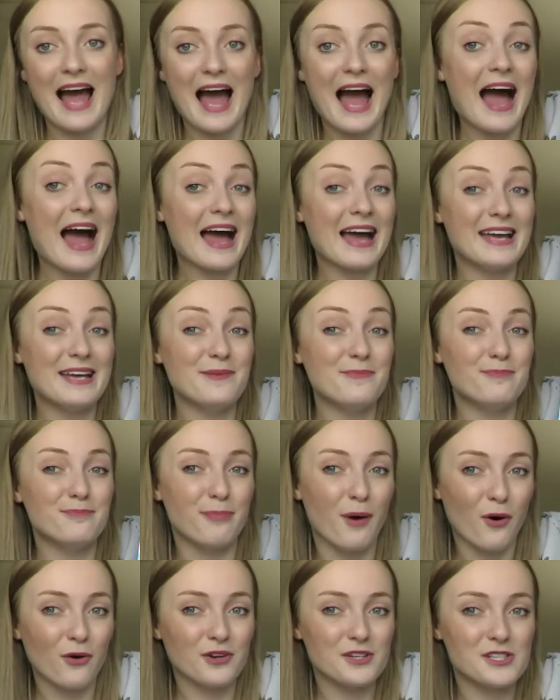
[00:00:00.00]
a
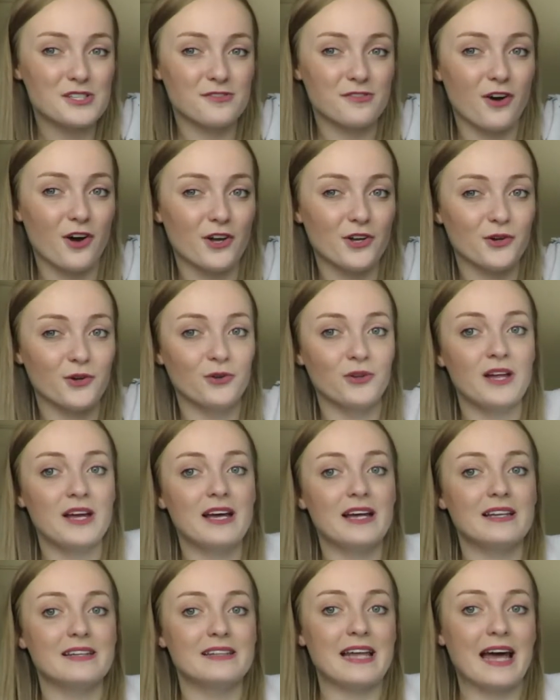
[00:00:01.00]
box file.
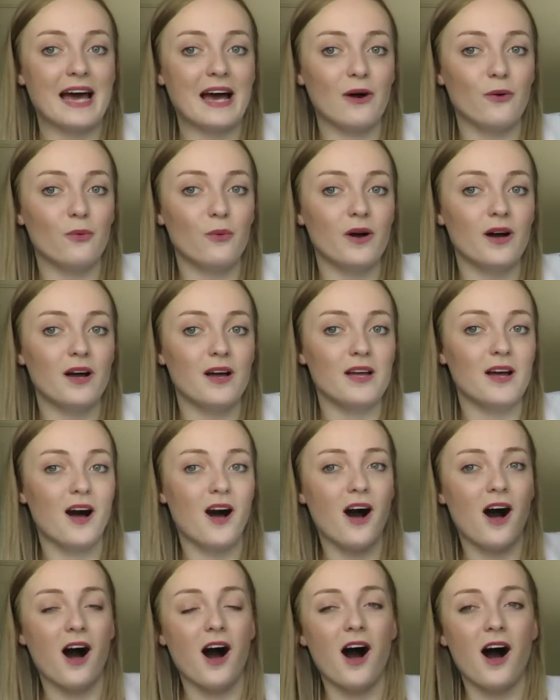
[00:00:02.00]
Now,
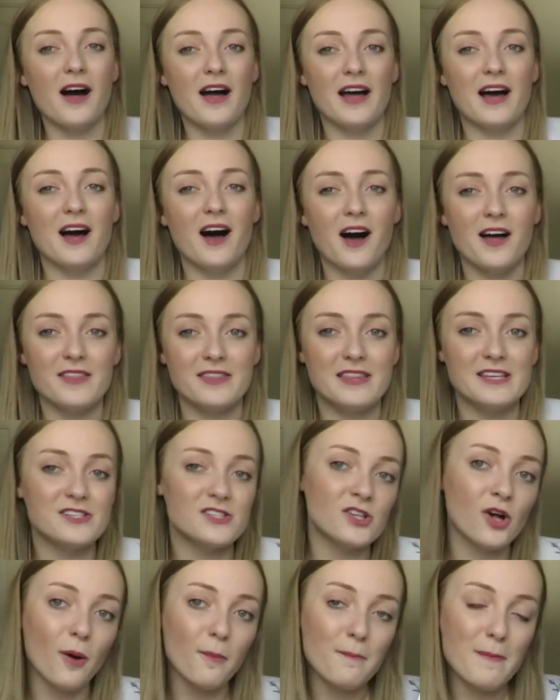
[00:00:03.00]

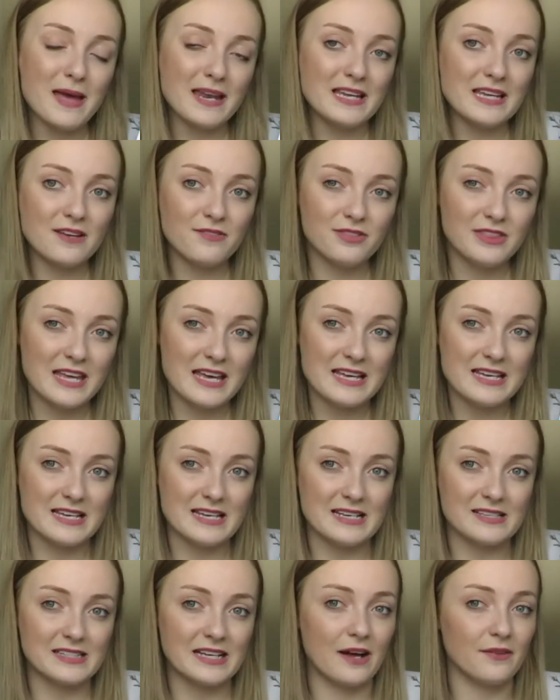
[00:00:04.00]
there's not many of
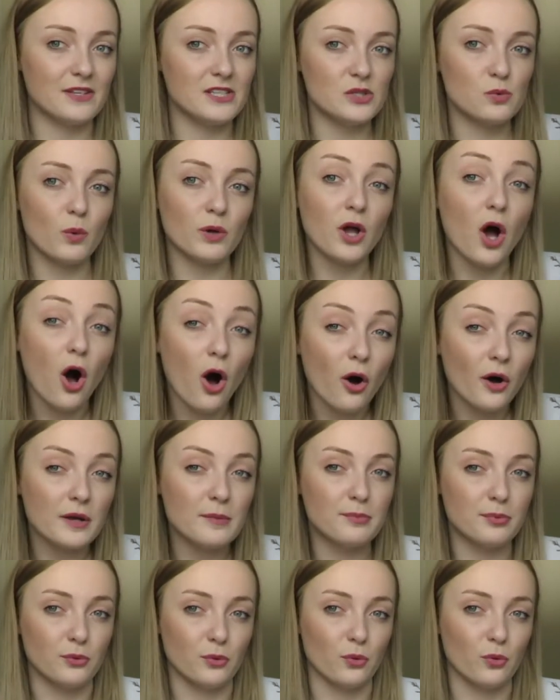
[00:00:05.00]
these. Now, this is one I
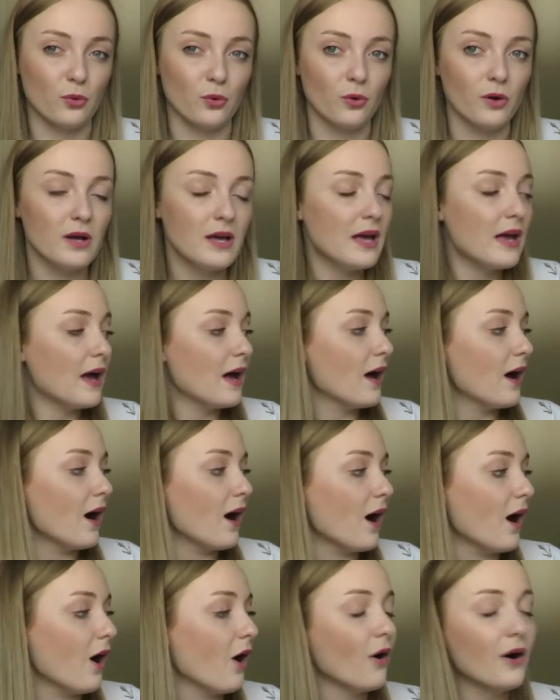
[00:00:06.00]
brought.
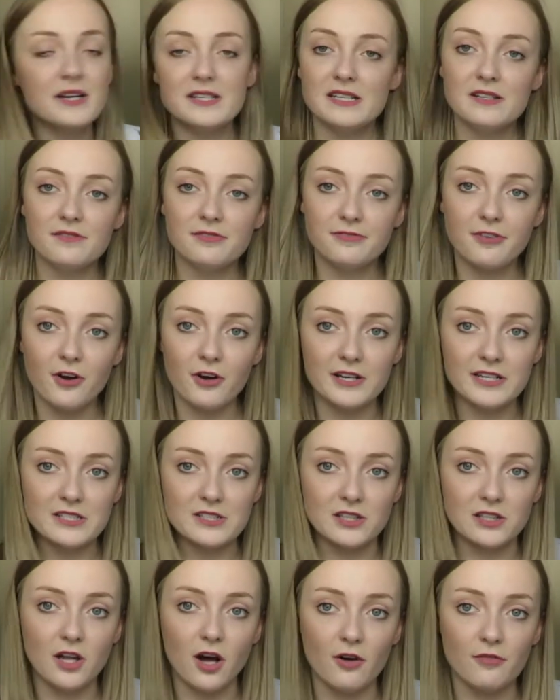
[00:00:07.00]
I didn't
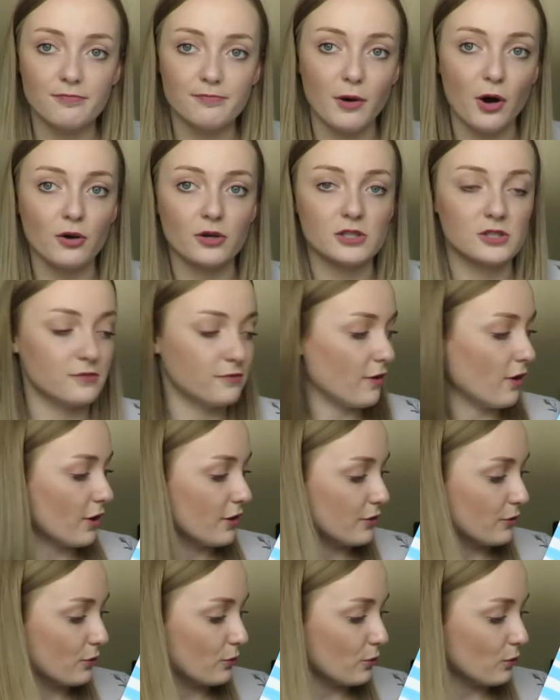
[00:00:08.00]
find a lot of box
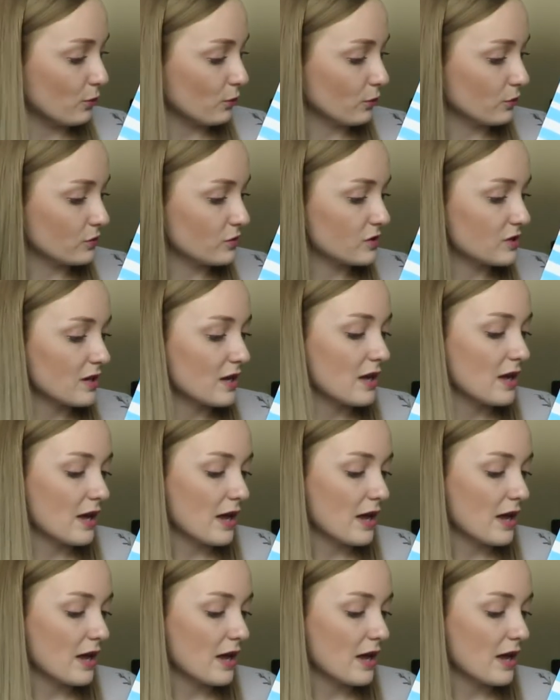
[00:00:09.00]
files